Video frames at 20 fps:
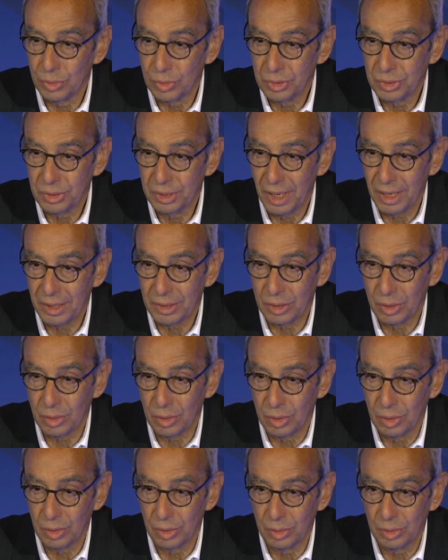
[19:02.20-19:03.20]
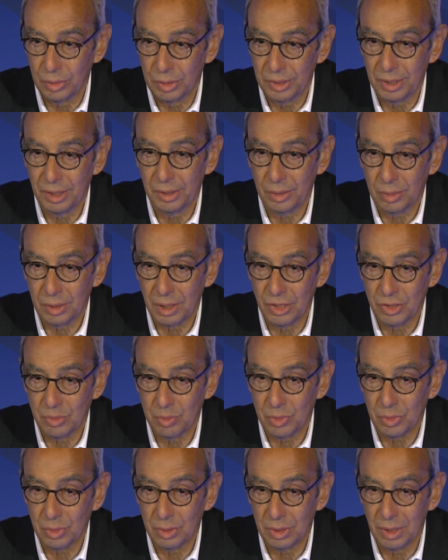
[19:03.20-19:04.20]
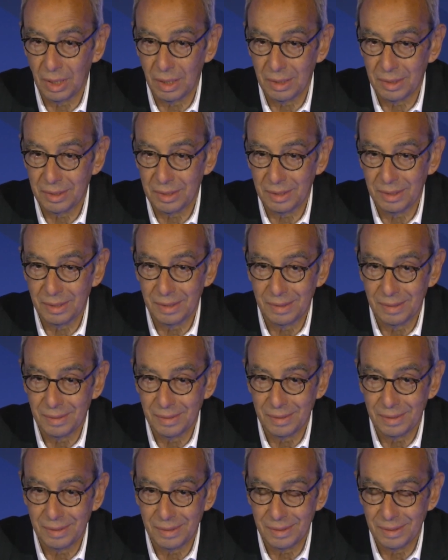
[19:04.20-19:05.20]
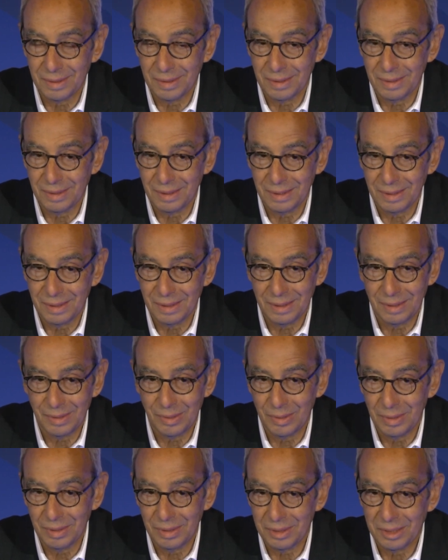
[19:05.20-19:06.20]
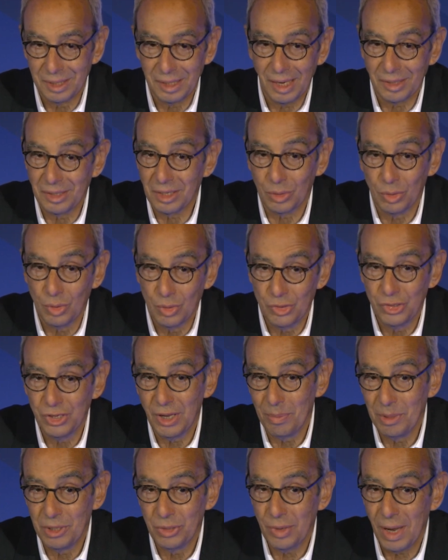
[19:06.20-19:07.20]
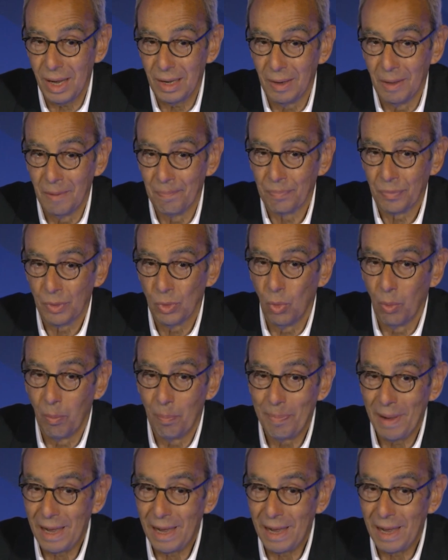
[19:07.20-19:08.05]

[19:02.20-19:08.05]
we see that this strong commitment,